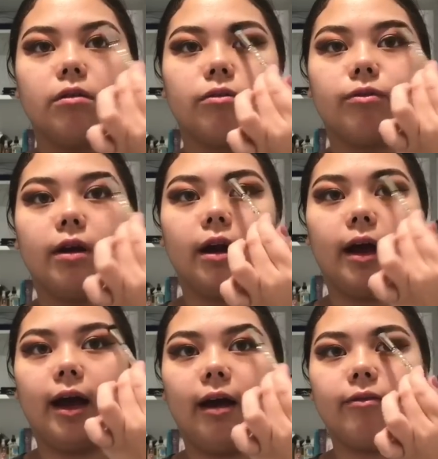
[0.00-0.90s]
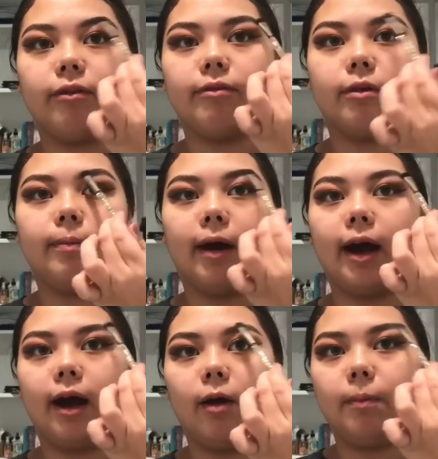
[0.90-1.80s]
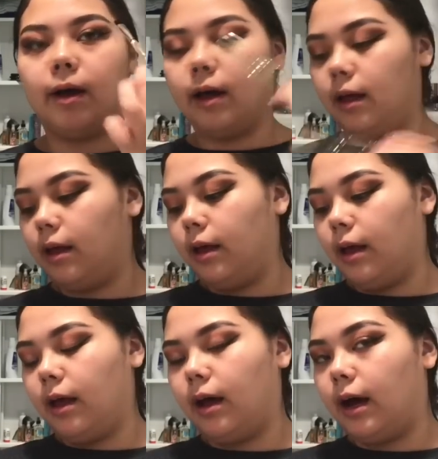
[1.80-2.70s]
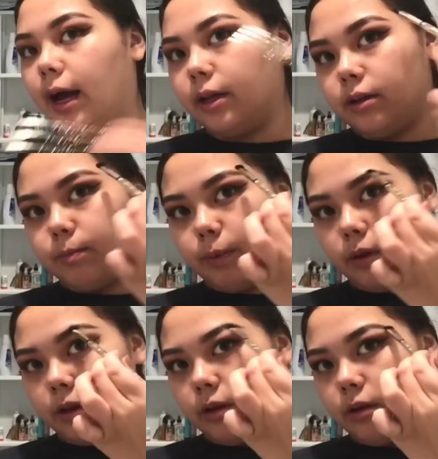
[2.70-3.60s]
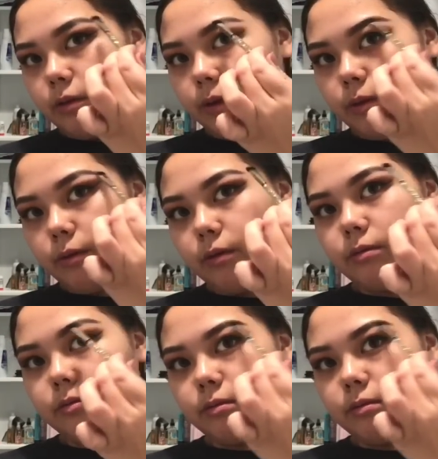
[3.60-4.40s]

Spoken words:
the front half of their brow, but I pull it all the way through.